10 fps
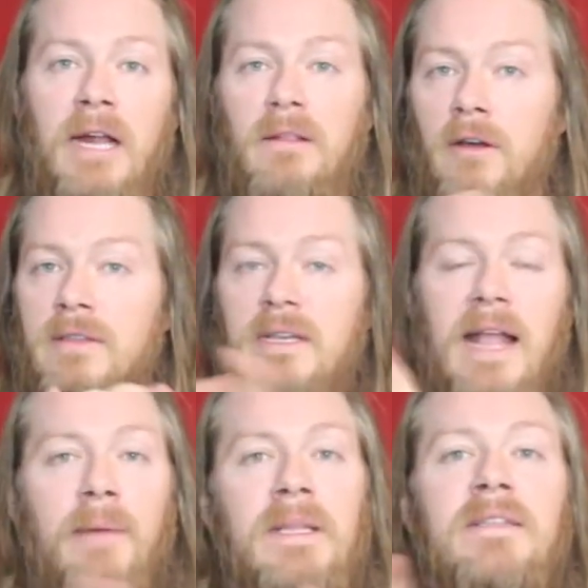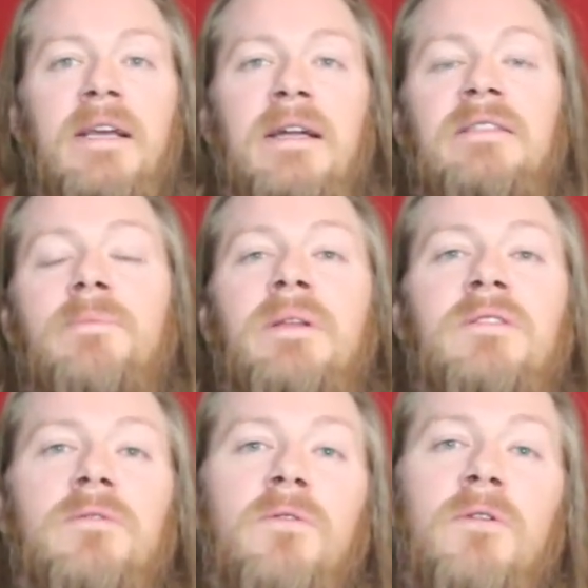I looked at how many tickets had been
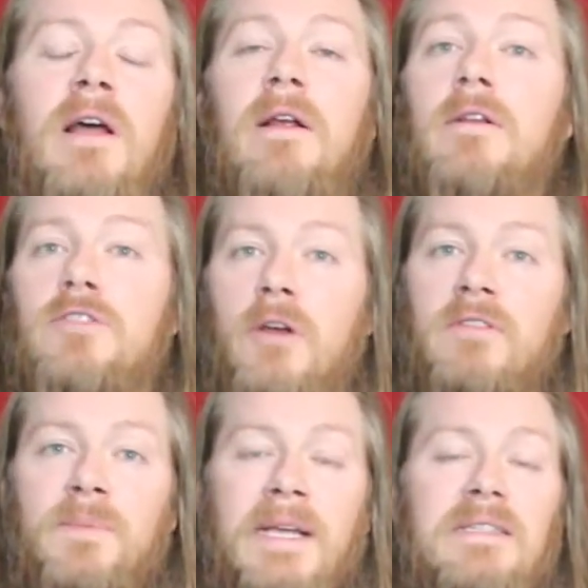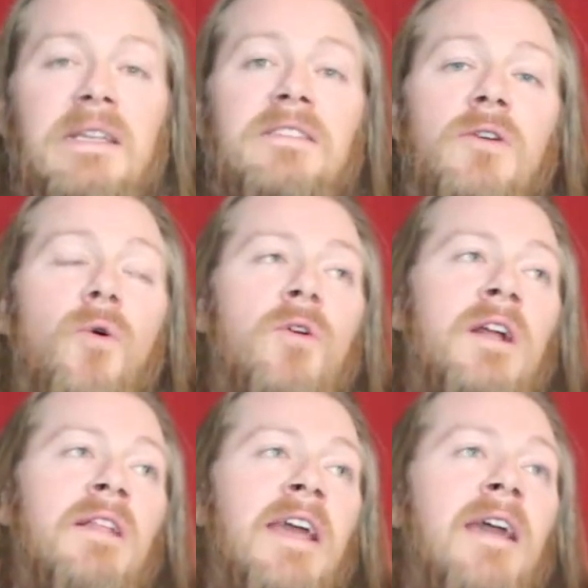sold, chose my seats
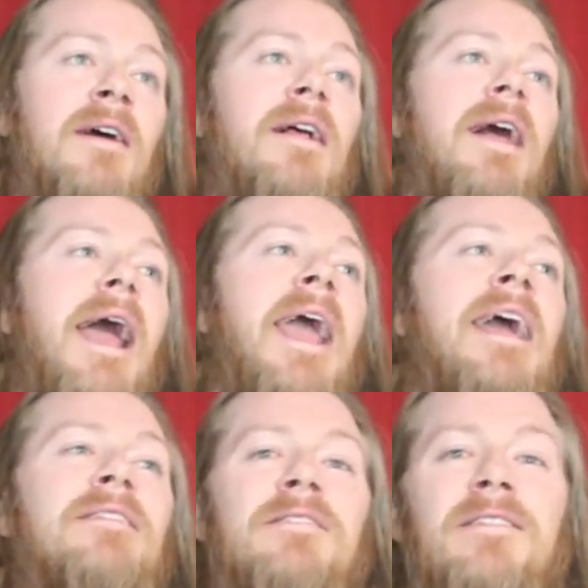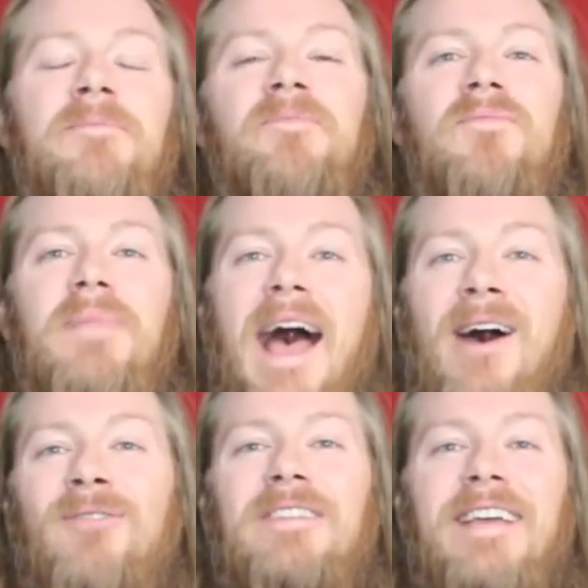accordingly, and
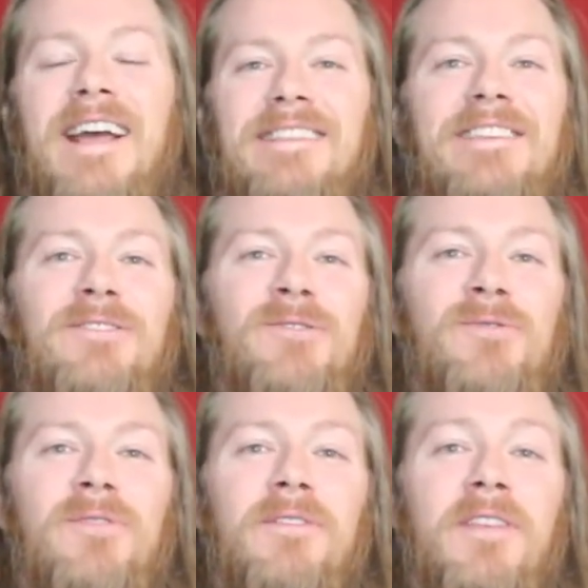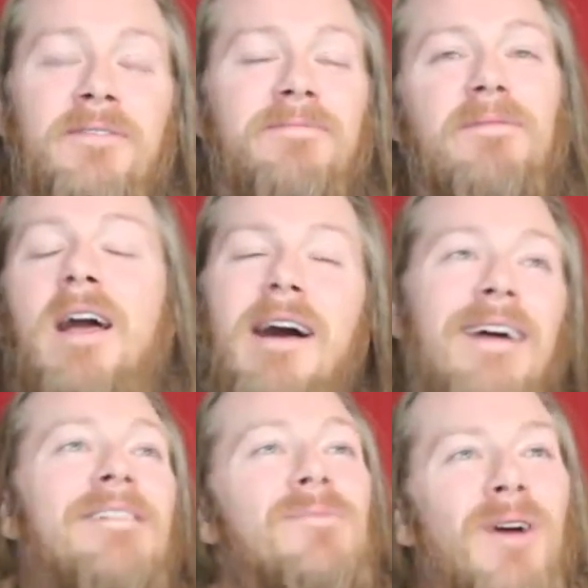now to get to
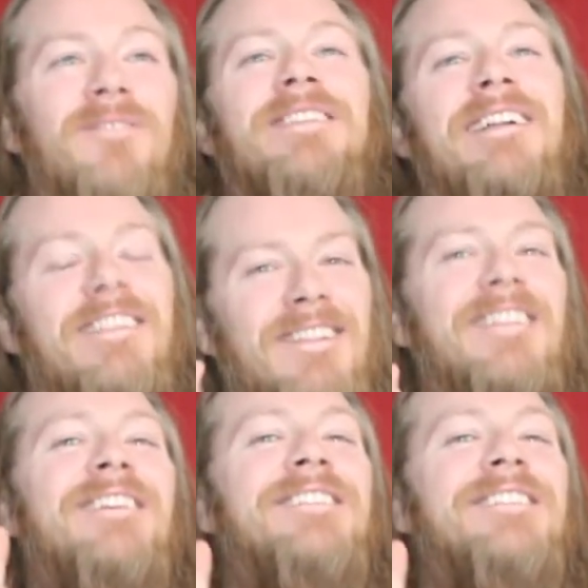the, well, technically the